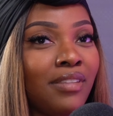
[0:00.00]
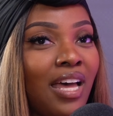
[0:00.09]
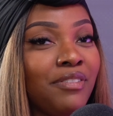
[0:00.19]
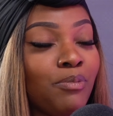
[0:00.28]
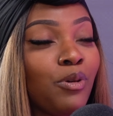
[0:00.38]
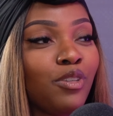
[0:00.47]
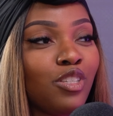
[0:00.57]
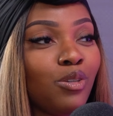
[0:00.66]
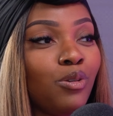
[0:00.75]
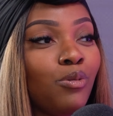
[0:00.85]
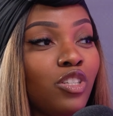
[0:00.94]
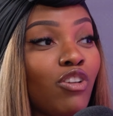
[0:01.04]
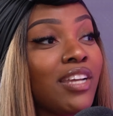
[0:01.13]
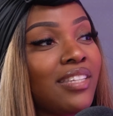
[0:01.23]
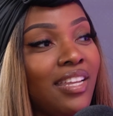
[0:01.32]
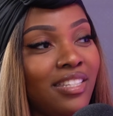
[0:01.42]
that I've spoken to who are
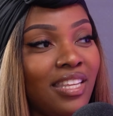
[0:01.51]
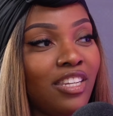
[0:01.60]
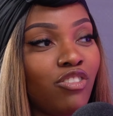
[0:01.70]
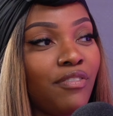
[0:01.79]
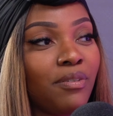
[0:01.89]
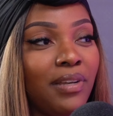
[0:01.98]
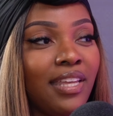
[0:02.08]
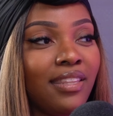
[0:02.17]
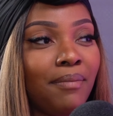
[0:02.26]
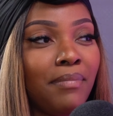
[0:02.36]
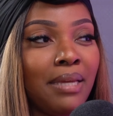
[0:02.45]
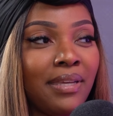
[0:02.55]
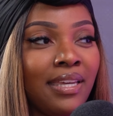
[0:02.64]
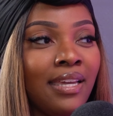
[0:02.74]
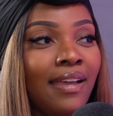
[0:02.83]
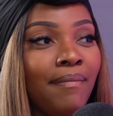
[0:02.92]
trying to get into the industry have complained that
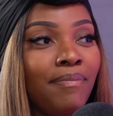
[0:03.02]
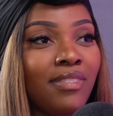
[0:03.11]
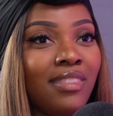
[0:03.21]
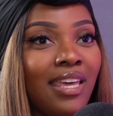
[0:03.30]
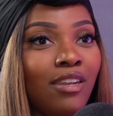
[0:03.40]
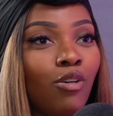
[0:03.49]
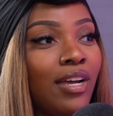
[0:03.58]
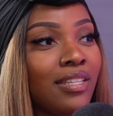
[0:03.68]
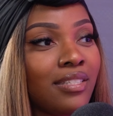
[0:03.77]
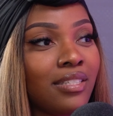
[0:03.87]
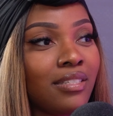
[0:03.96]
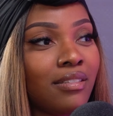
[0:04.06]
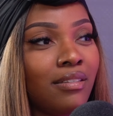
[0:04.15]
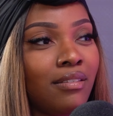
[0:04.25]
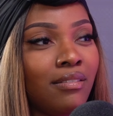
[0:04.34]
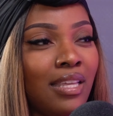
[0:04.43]
maybe men
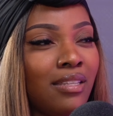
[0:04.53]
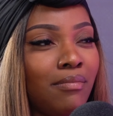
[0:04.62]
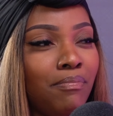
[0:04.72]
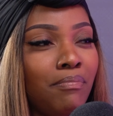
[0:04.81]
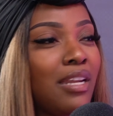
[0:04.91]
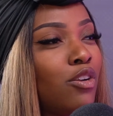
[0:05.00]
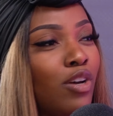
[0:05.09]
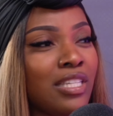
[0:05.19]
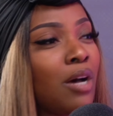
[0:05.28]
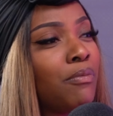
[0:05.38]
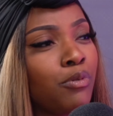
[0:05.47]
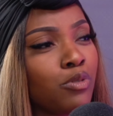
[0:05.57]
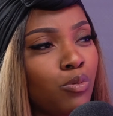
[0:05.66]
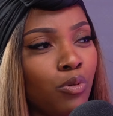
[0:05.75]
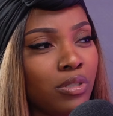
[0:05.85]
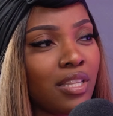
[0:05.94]
are not as helpful
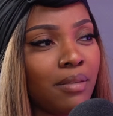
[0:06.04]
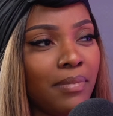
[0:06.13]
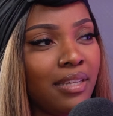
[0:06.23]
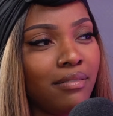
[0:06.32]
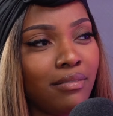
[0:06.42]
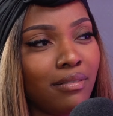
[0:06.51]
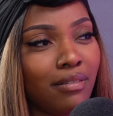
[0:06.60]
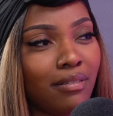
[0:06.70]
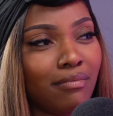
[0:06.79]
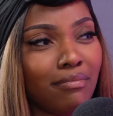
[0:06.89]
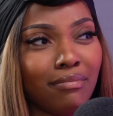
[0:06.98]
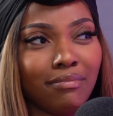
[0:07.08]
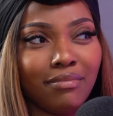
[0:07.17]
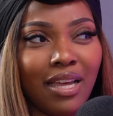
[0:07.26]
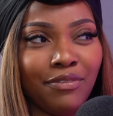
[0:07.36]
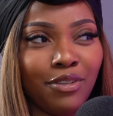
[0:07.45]
towards other men.
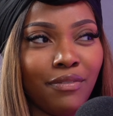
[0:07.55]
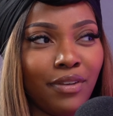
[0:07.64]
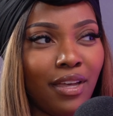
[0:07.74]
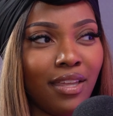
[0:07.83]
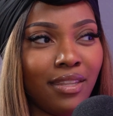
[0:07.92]
Have you ever